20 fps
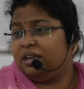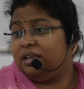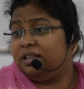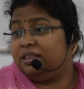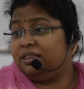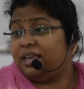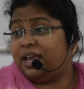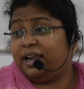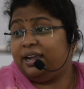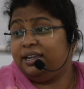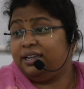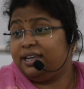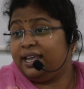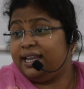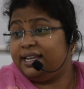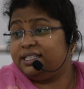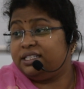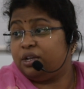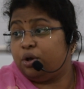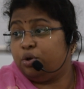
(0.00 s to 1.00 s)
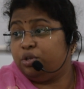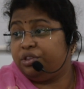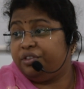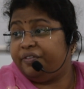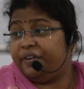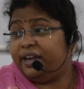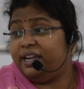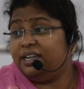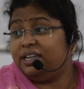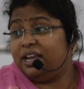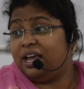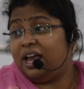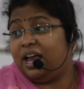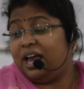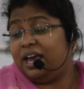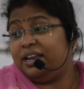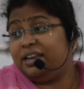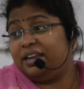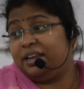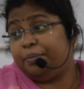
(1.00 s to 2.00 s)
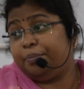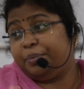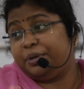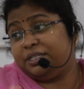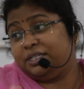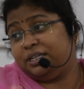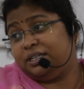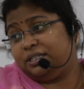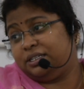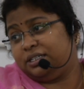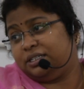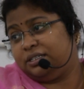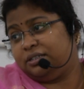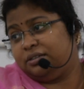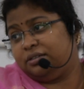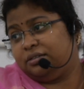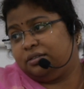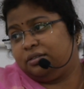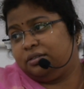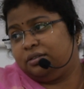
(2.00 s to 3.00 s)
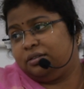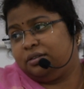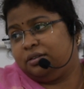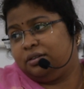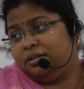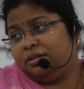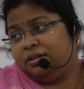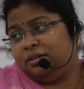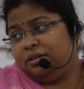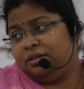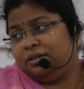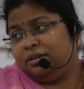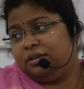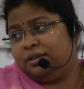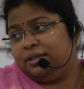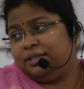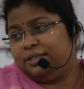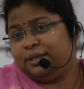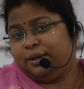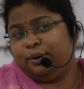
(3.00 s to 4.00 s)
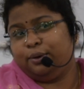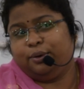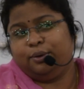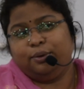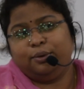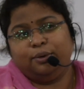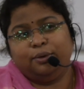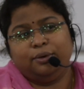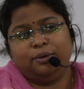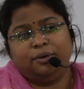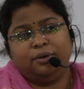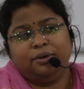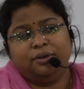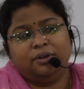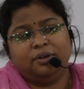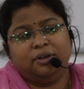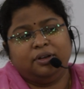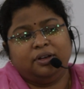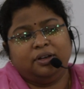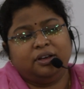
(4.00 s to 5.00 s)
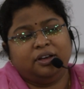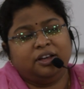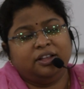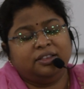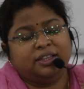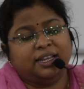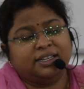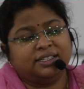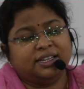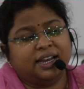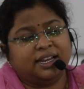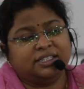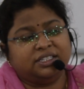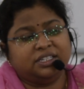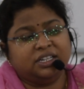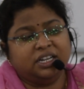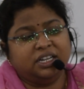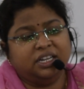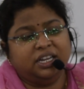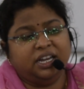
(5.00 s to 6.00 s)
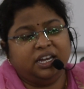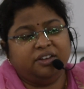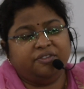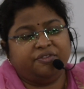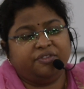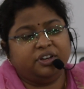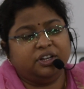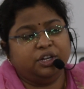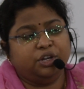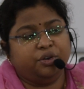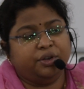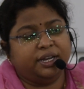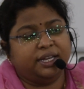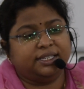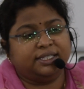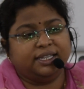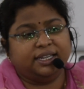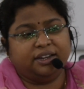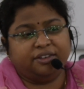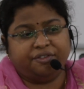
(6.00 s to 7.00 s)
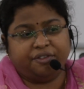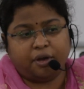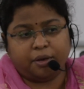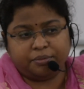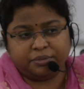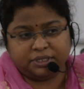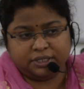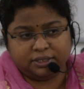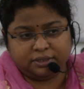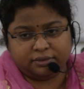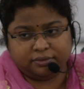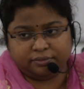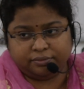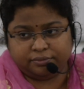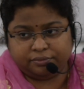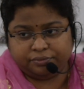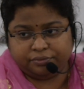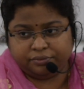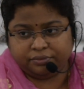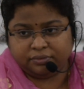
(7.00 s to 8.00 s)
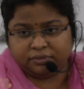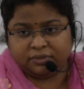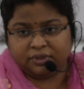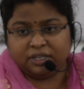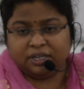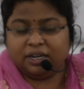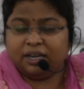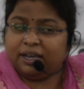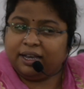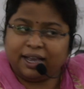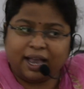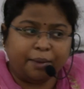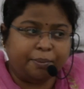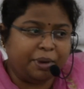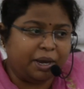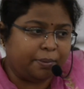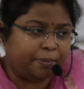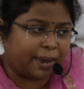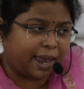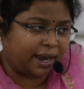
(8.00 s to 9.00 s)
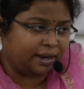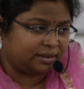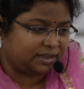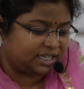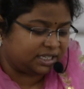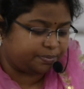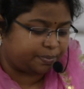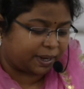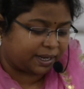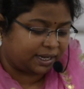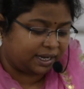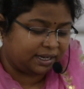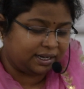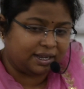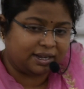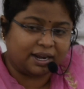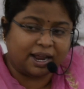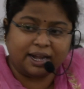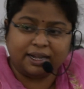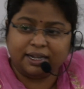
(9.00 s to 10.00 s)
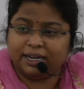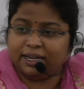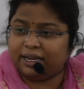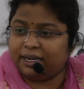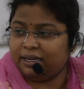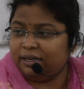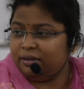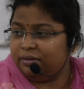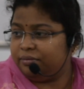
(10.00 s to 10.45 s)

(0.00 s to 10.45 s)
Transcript: The entire south went unrepresented. So, there is an urgent need for UNSC reforms. Coming back this particular article,